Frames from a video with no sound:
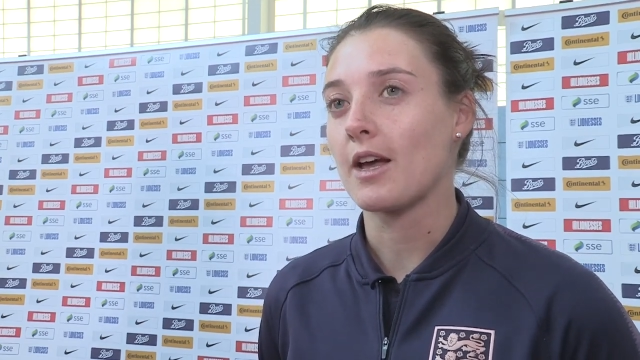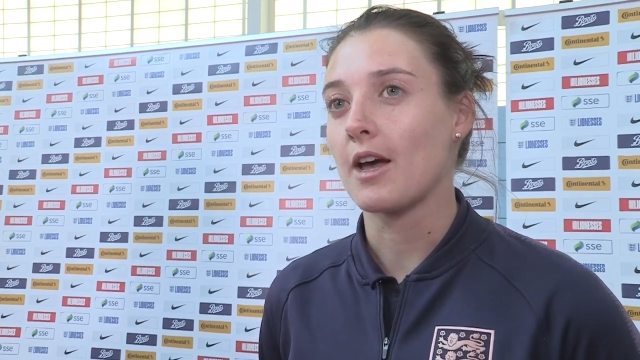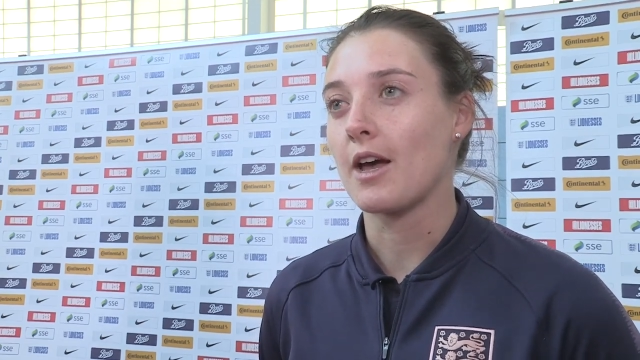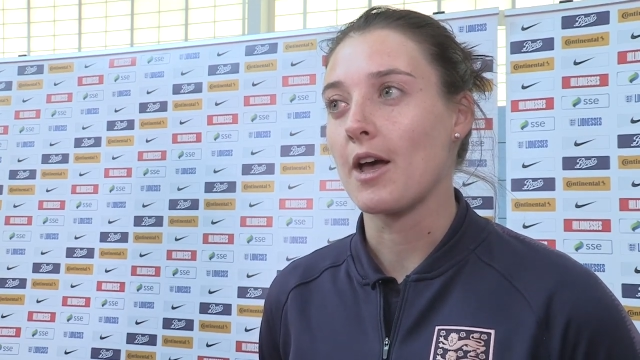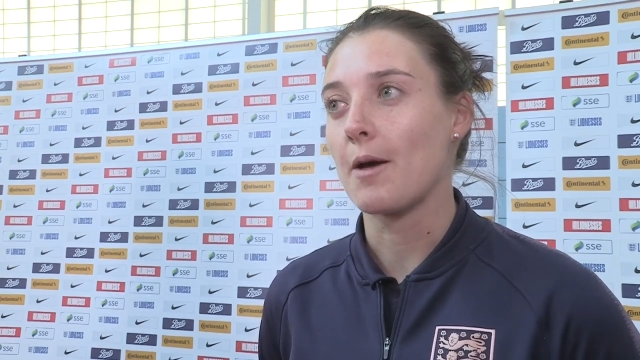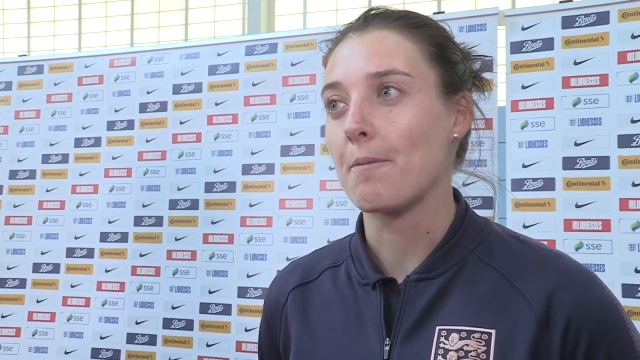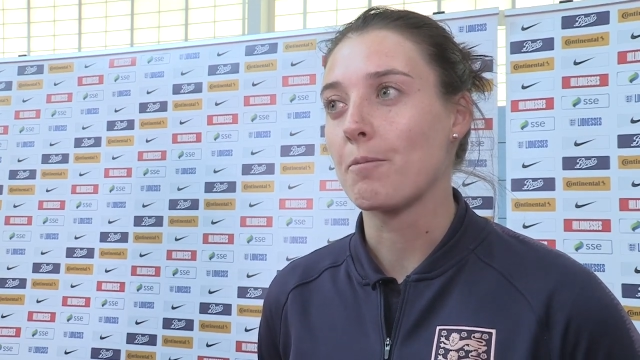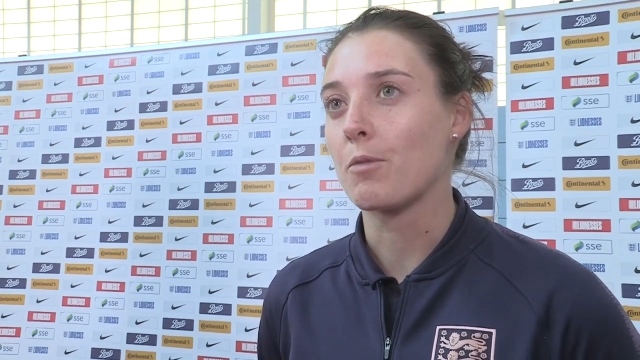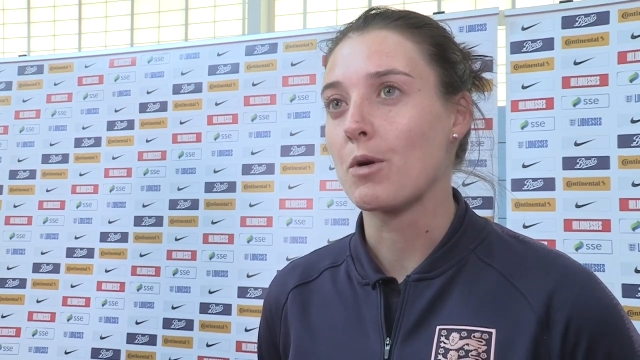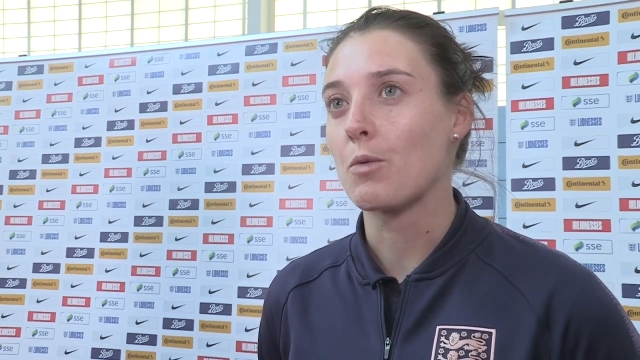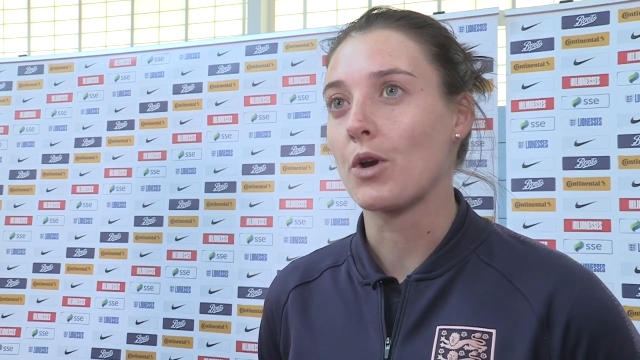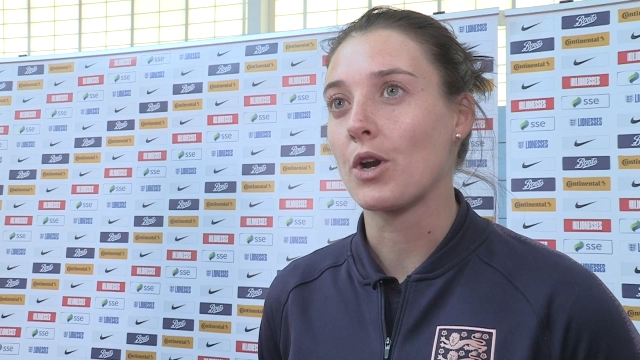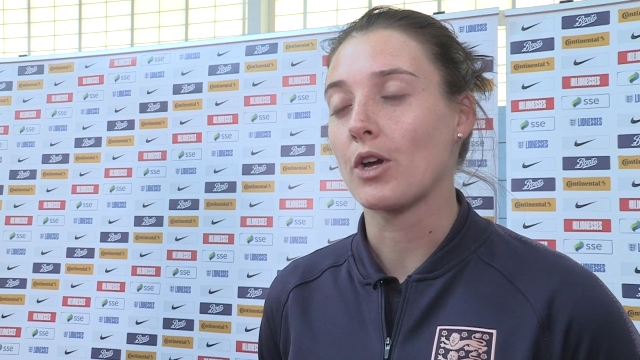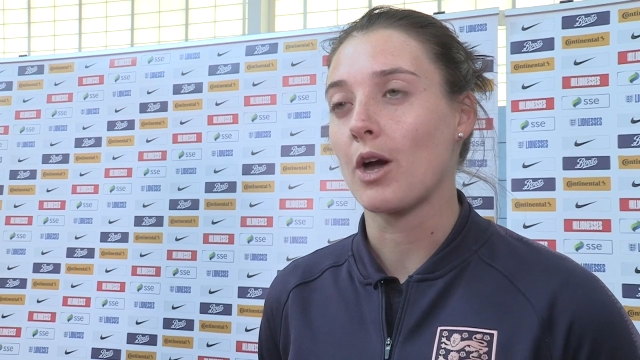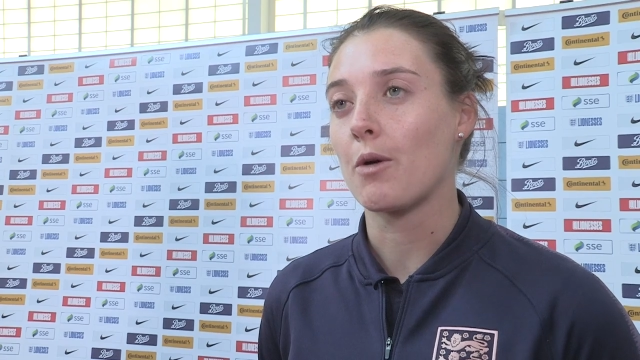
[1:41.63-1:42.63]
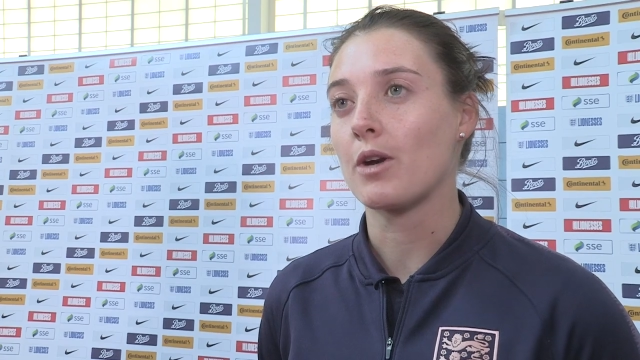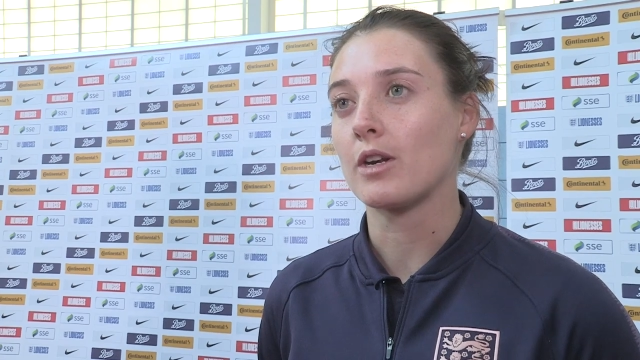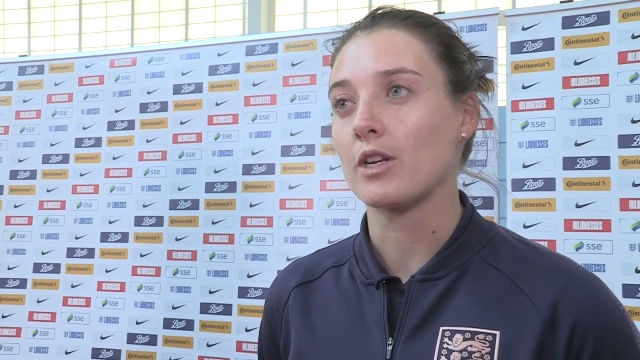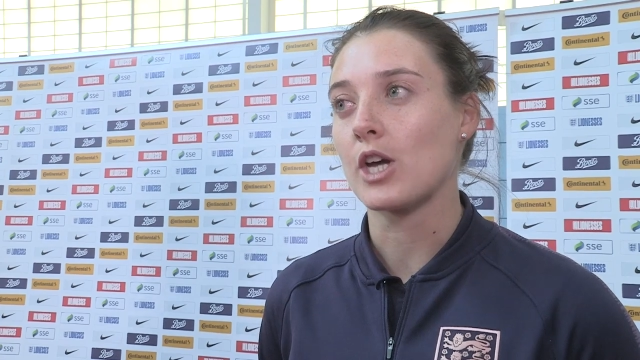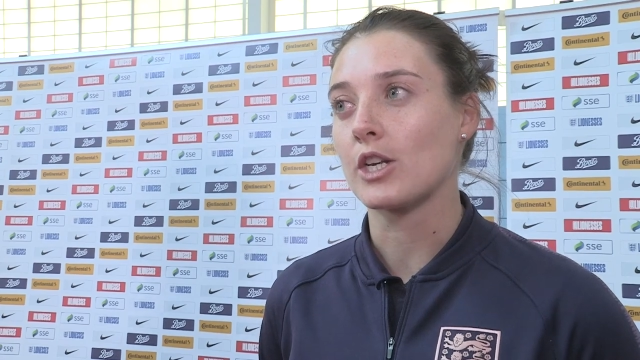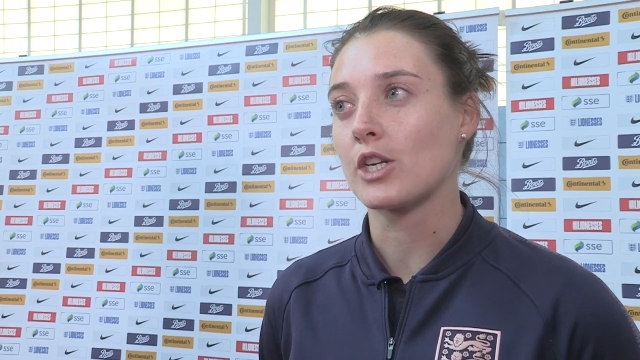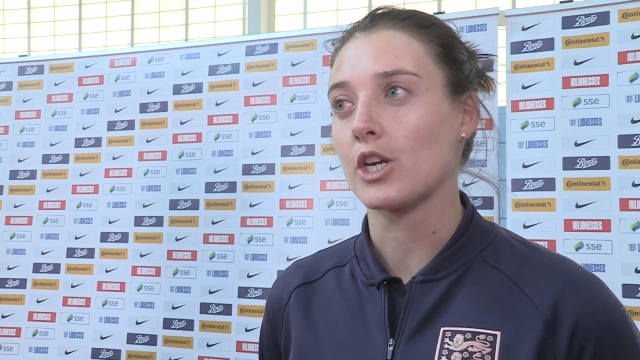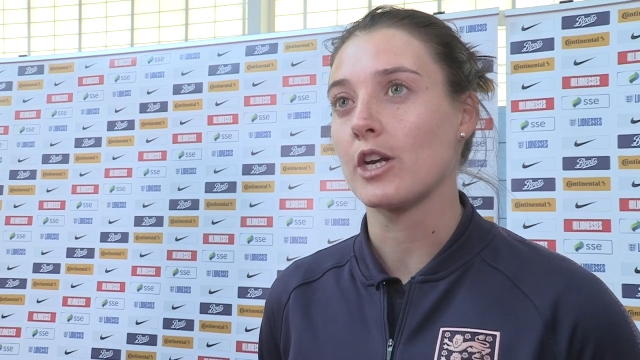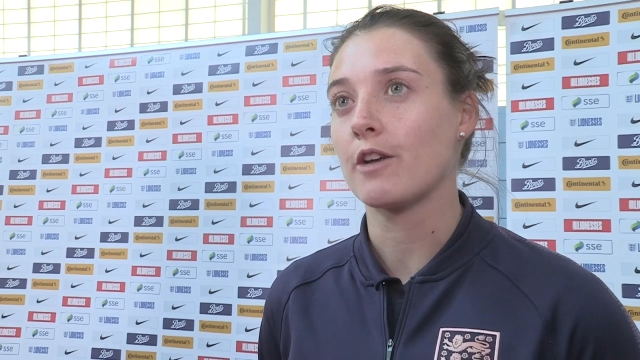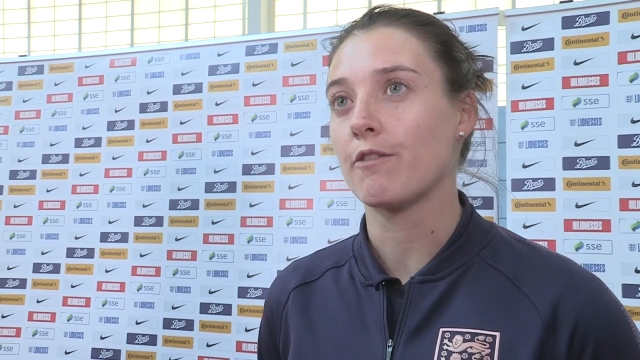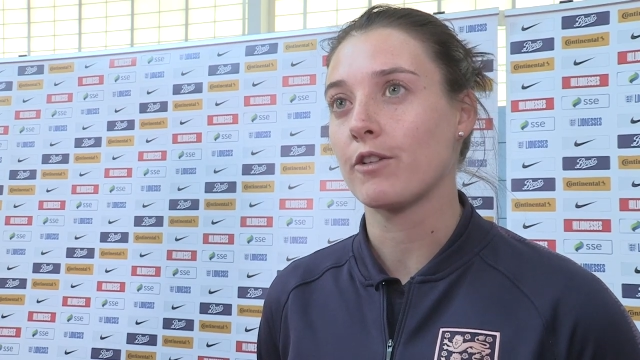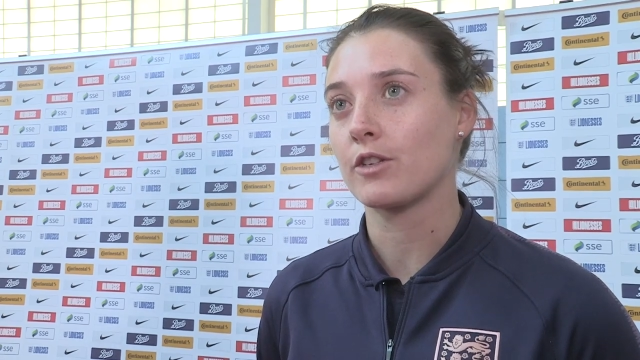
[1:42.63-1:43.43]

Um, we want to go and achieve